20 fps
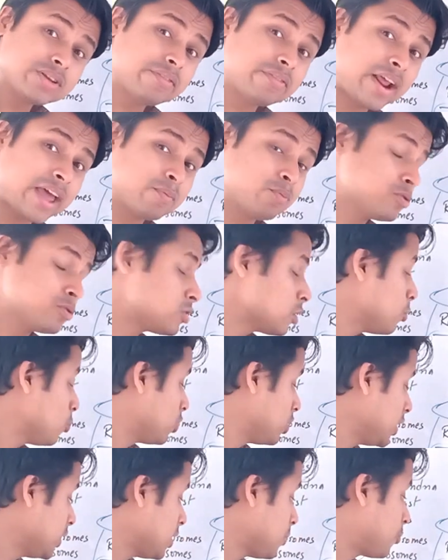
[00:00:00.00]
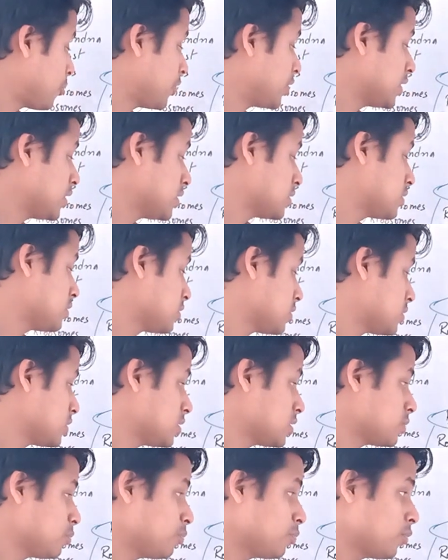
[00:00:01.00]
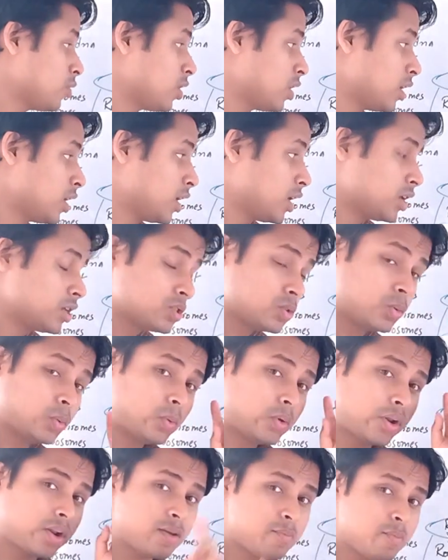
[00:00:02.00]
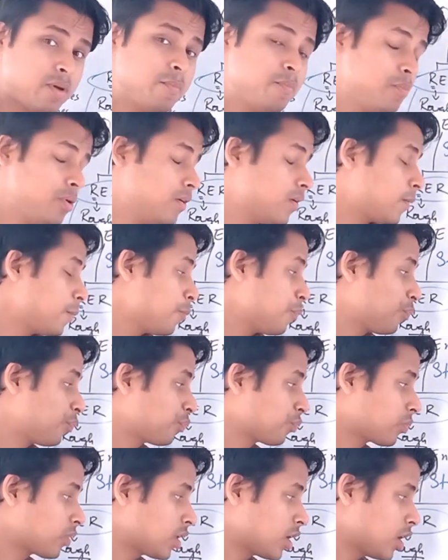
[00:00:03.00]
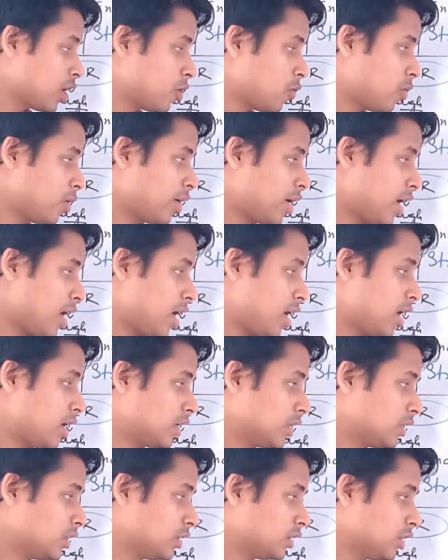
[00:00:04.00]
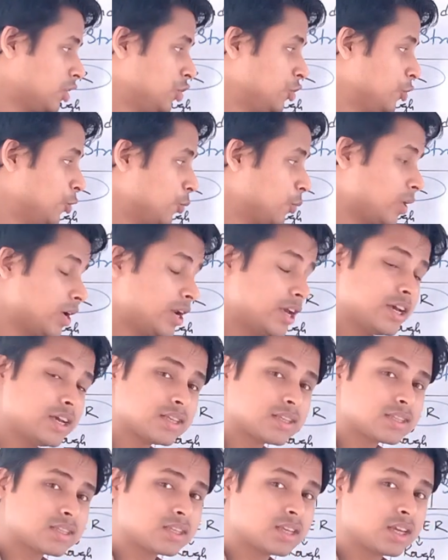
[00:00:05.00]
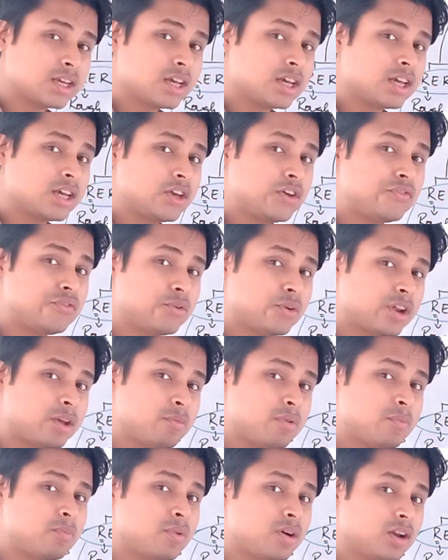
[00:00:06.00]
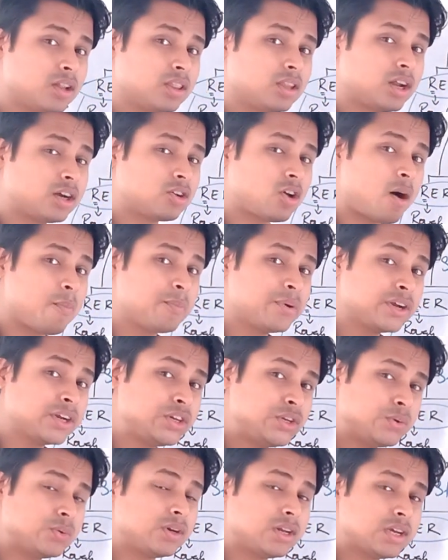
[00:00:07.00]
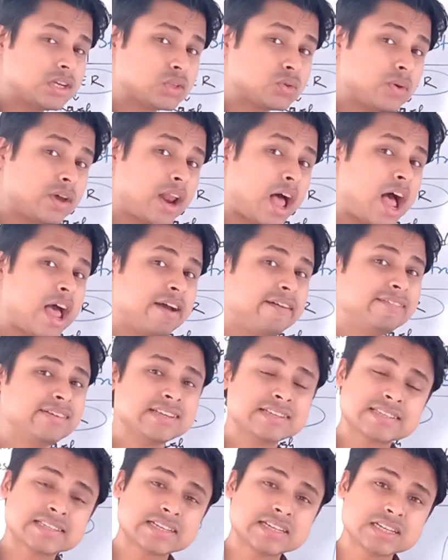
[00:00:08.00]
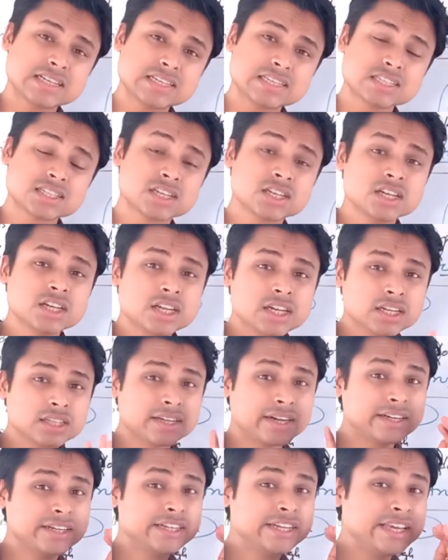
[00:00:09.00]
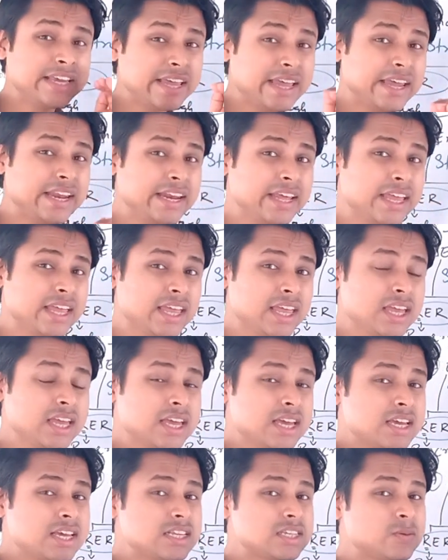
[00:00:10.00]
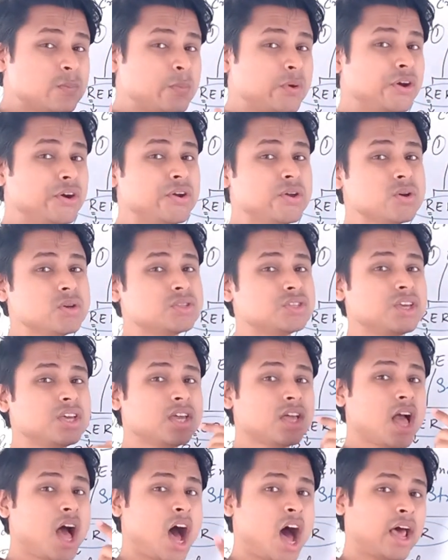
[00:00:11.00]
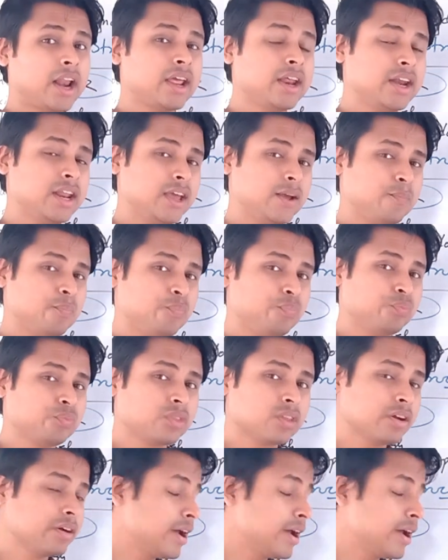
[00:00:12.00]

because of ribosome, only the protein is synthesis. So, remember, nucleus, if you remember the topic nucleus where I have discussed that DNA is producing RNA,